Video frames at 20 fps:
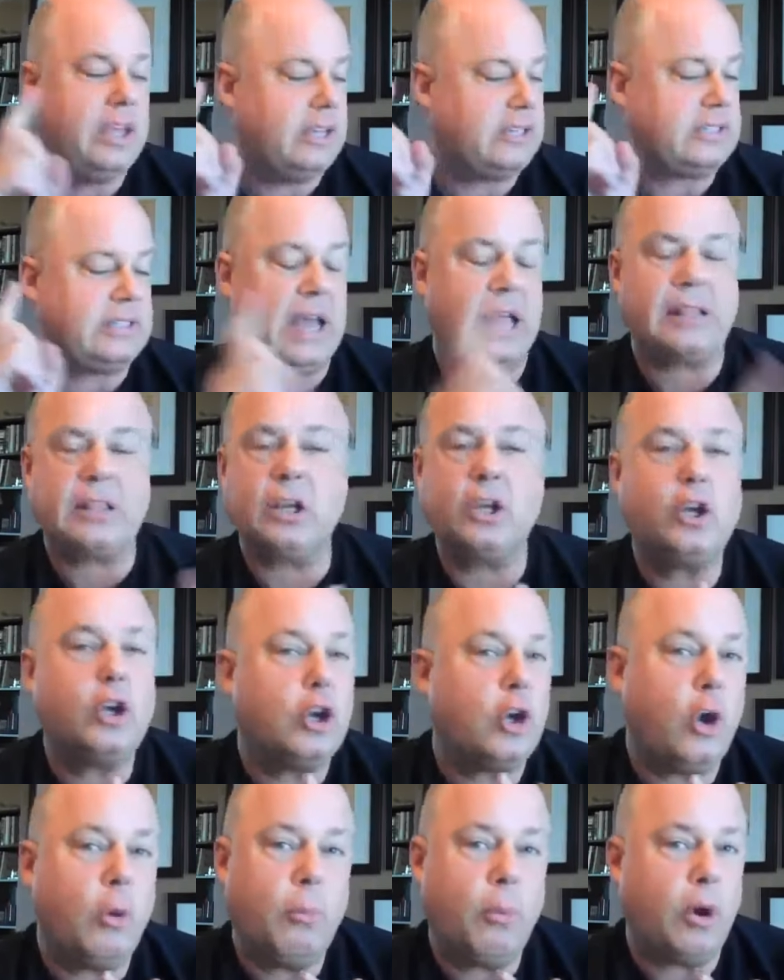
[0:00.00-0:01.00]
It's not the
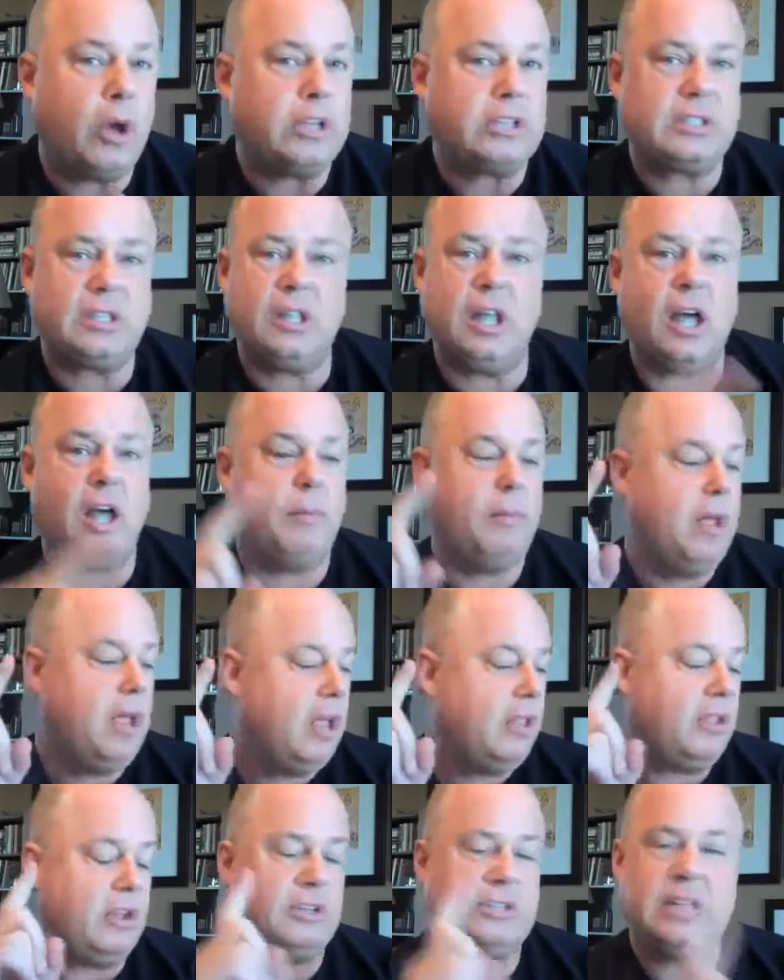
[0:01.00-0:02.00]
good old boys club.
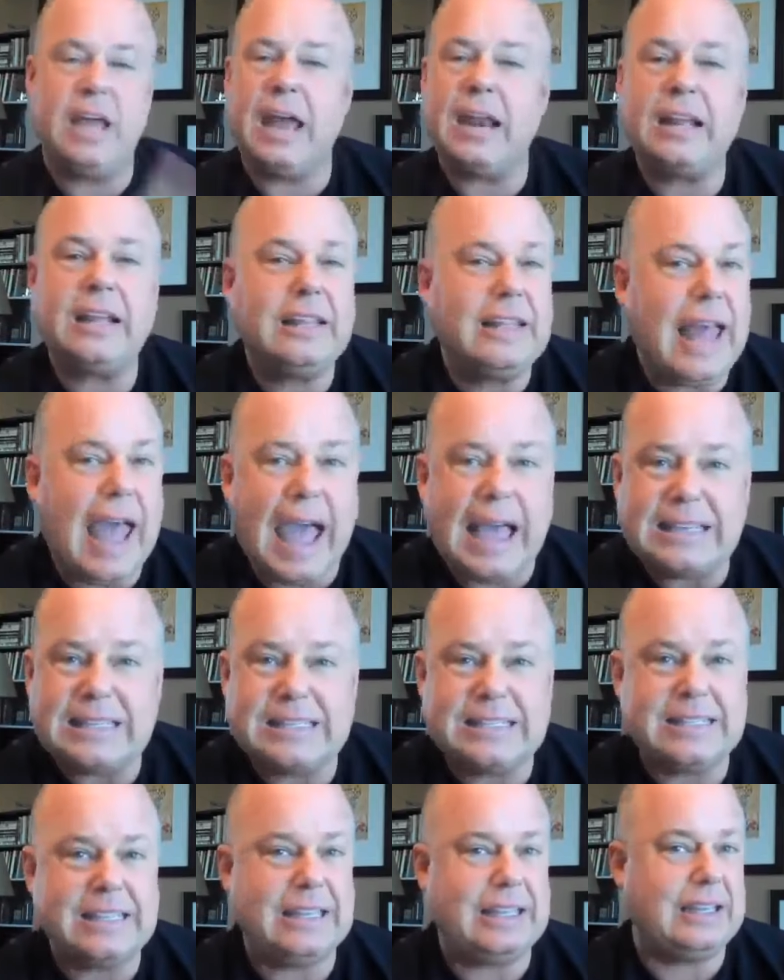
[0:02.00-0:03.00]
There's not a
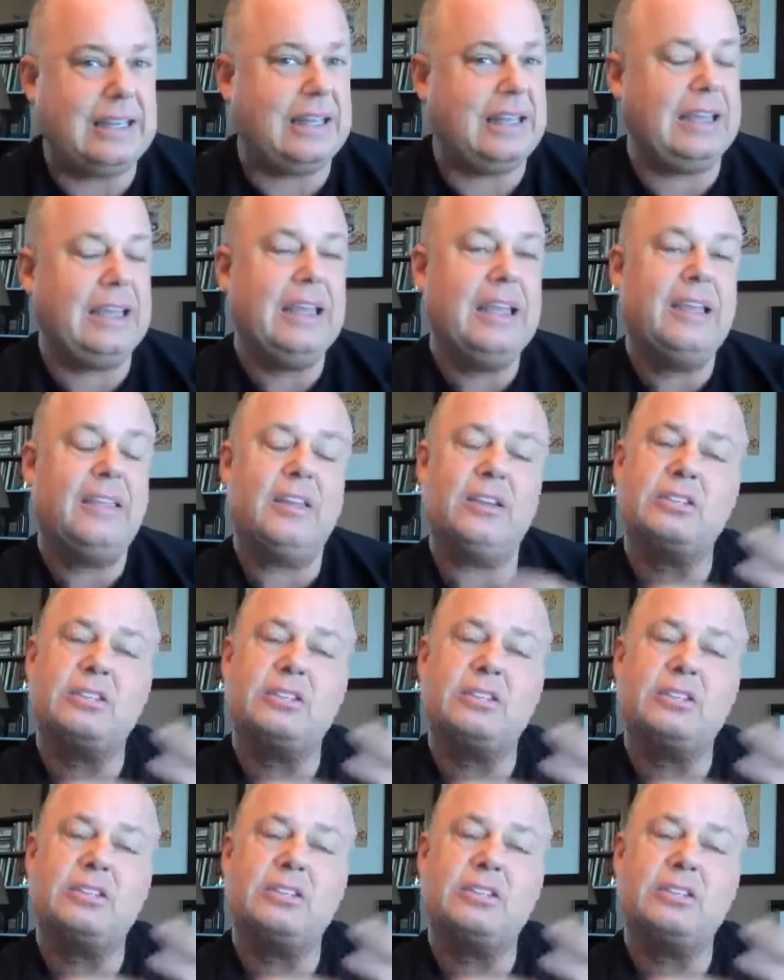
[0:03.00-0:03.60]
glass ceiling.